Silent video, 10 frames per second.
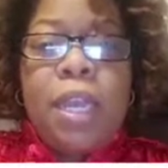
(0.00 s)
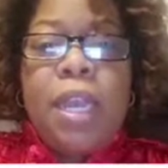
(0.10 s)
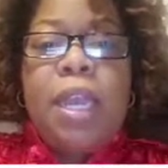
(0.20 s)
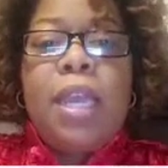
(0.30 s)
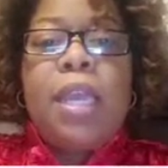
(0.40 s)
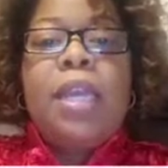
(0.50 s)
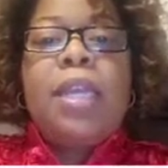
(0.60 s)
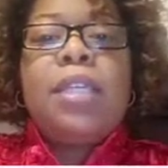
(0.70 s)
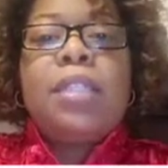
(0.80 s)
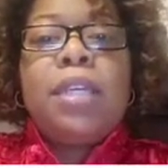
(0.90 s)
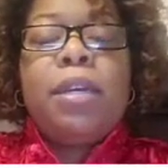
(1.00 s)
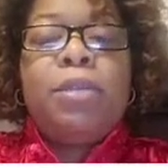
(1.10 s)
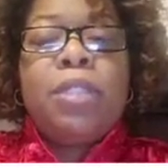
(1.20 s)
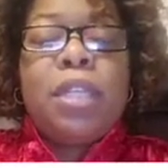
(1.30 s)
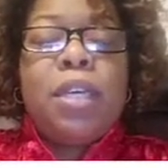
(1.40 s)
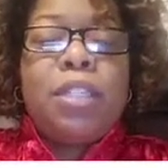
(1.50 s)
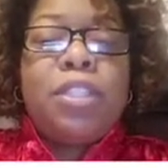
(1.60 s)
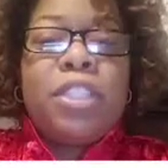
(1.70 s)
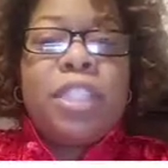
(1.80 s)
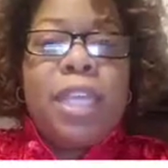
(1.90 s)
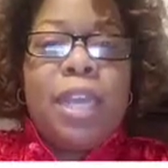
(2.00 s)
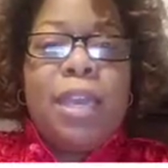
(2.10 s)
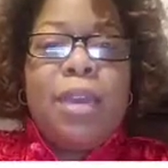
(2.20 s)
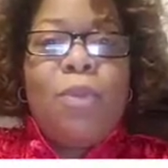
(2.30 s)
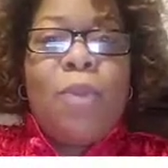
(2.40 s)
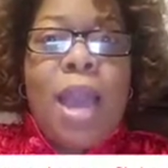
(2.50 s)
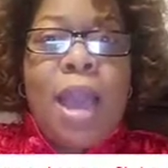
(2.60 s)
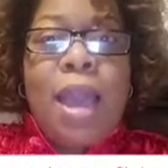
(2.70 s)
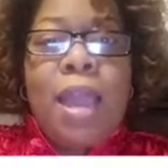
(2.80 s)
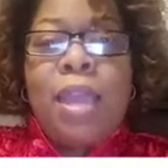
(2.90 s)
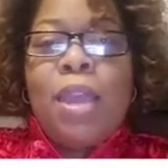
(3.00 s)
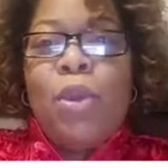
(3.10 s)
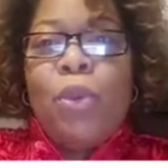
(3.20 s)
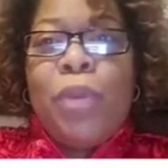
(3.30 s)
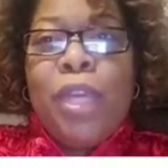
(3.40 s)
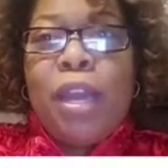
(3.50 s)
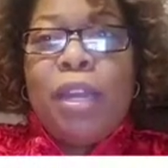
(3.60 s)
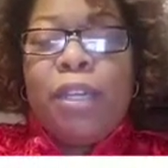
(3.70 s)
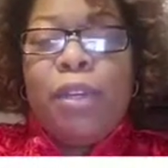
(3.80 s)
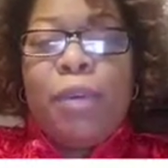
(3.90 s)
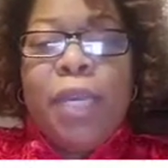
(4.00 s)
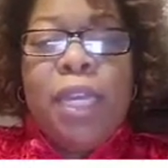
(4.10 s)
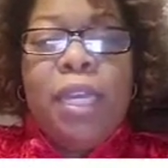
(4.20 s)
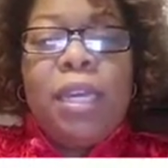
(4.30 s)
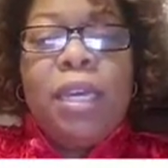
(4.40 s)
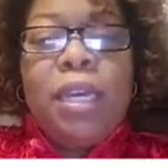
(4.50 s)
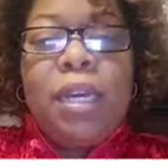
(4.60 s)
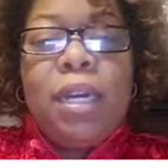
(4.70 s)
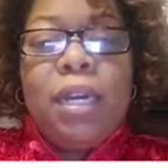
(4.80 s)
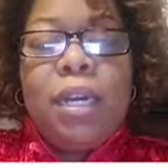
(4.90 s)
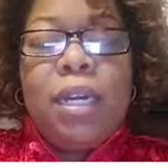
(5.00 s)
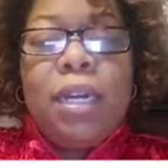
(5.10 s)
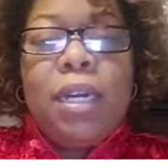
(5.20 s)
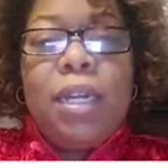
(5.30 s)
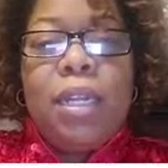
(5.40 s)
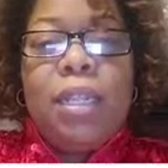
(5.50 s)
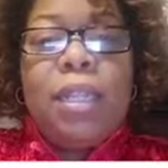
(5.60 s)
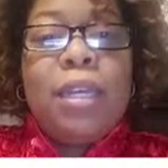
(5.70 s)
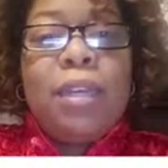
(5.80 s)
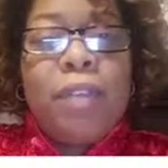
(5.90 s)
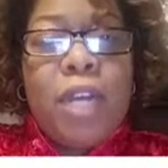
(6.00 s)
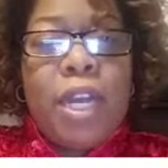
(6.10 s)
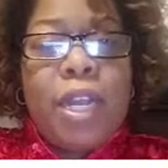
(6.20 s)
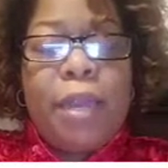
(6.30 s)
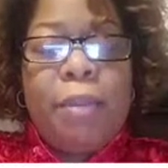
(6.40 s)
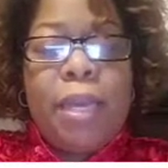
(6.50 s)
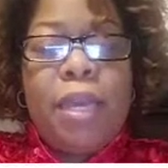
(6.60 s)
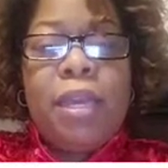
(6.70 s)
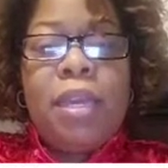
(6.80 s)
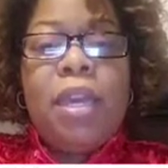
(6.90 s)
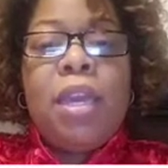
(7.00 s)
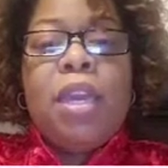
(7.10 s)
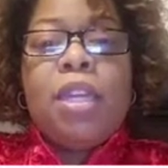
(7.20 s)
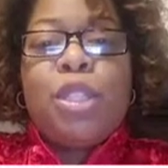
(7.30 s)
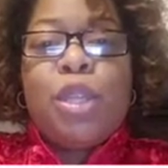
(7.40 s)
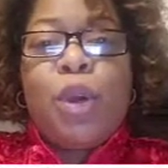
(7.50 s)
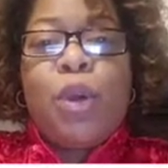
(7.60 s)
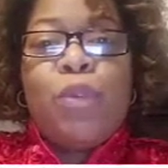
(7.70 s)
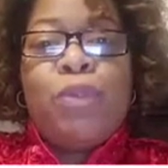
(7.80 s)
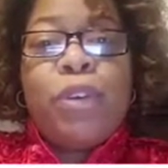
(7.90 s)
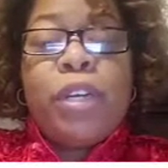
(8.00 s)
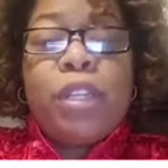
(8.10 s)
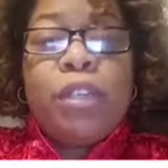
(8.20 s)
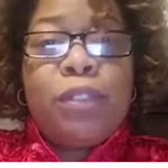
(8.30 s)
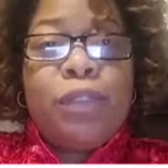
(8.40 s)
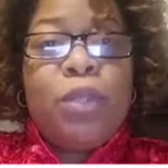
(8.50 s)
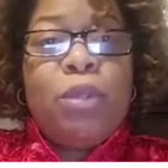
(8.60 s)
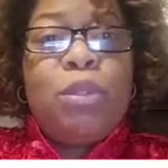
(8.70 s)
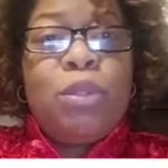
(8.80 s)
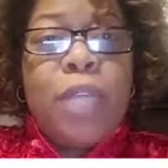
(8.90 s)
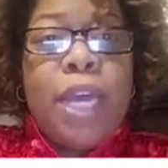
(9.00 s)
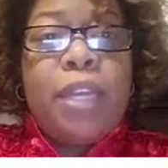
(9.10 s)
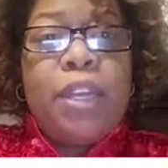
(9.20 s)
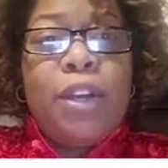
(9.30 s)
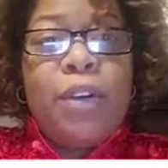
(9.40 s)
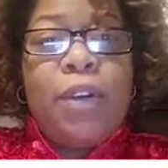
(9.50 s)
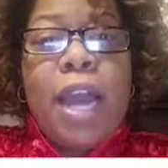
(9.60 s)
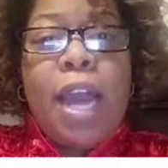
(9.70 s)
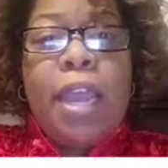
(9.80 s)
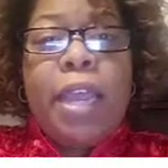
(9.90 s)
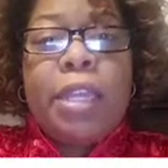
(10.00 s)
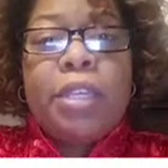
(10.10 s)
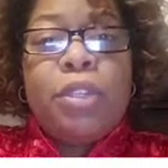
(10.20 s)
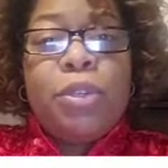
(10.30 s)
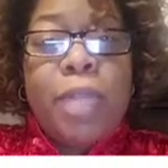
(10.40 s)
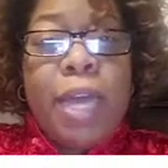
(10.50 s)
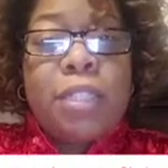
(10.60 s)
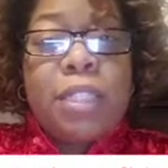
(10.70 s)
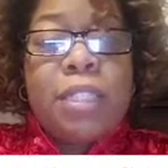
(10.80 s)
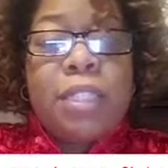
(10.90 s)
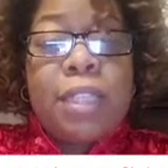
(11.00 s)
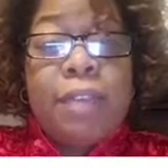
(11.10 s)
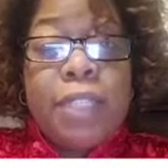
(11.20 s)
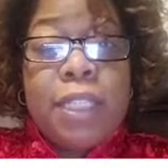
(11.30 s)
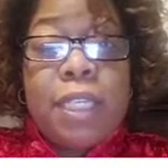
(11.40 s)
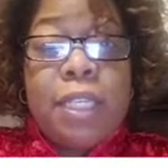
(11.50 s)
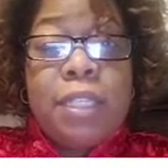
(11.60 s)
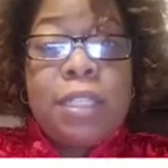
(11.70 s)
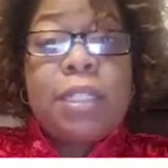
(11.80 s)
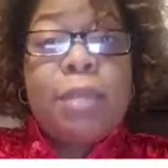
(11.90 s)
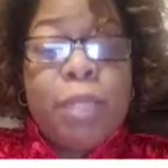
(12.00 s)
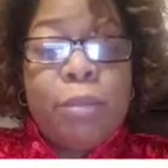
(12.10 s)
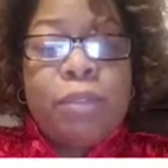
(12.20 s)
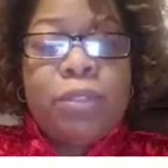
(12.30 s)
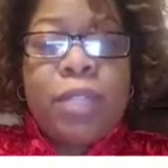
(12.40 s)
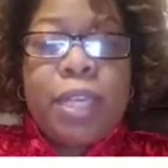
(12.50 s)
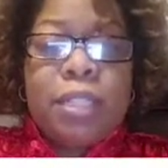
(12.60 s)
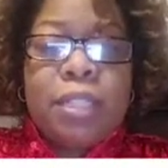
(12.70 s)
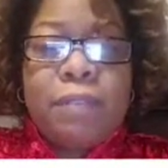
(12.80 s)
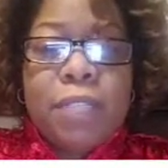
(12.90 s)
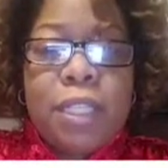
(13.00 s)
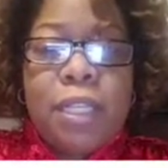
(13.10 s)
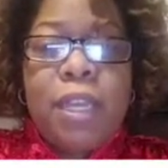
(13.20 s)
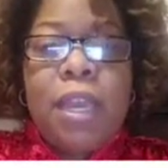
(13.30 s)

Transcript: and to help you to understand why we are doing the Give a Heart campaign. So, for those of you who do not know, in 2017, in September of 2017,